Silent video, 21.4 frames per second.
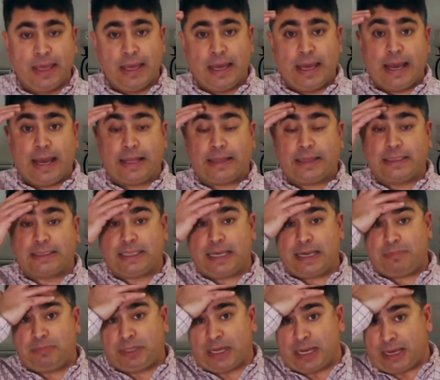At the
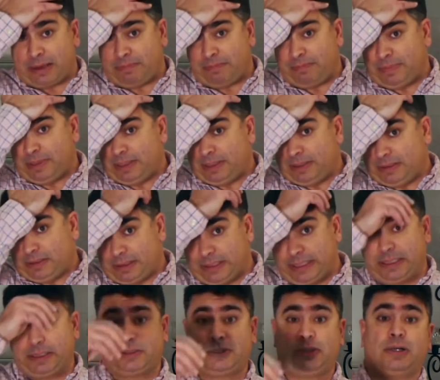same time,
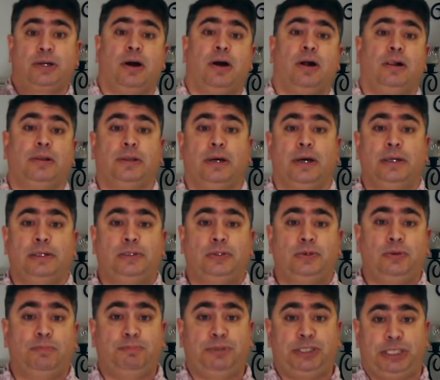leaders are called on
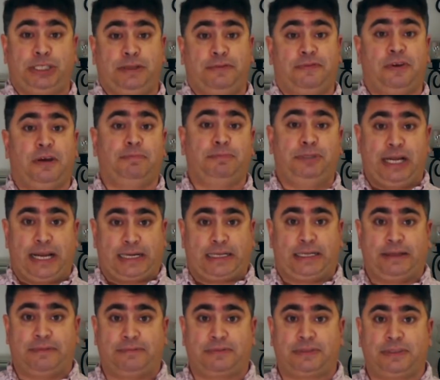to achieve
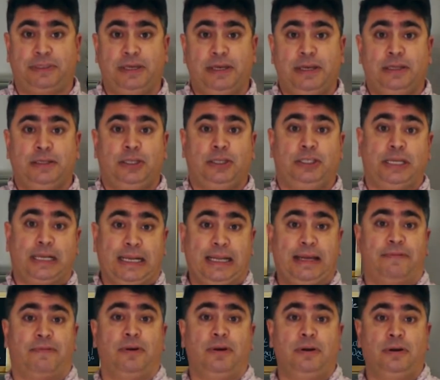objectives, to
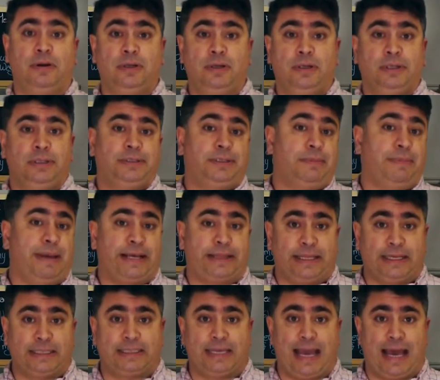deliver, to make
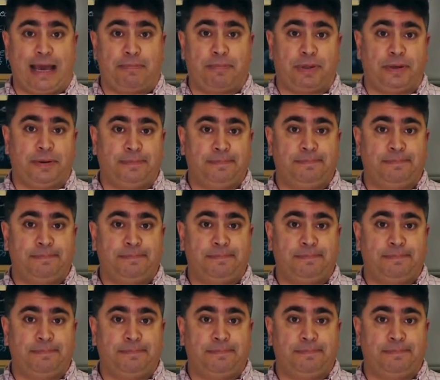things happen.